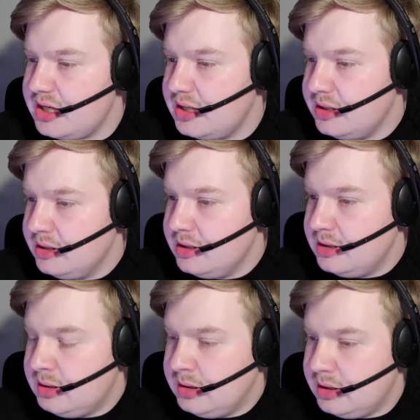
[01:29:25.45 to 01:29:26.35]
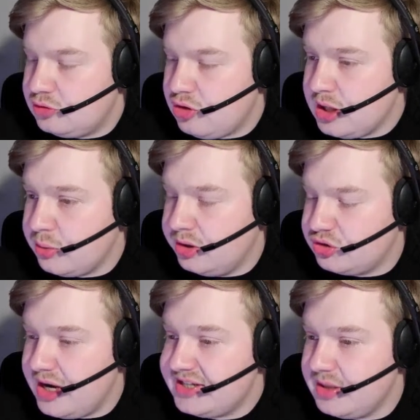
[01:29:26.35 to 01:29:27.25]
He was trying to
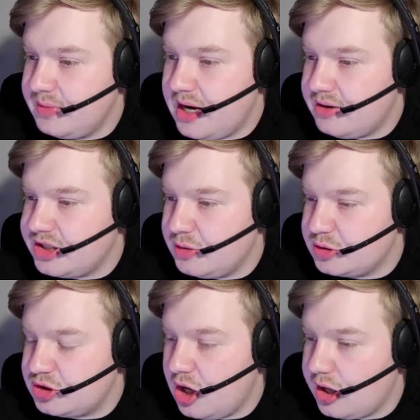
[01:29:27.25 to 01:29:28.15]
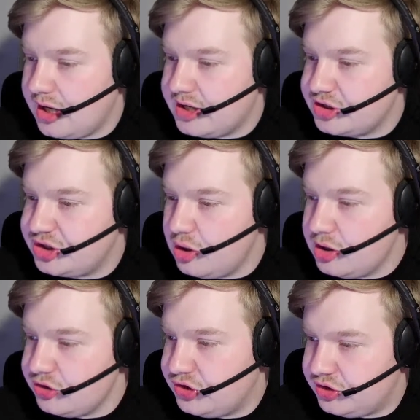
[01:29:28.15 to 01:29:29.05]
undress him there as he was tugging at his
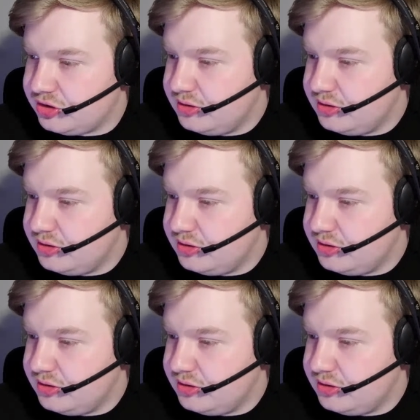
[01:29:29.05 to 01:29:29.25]
shorts.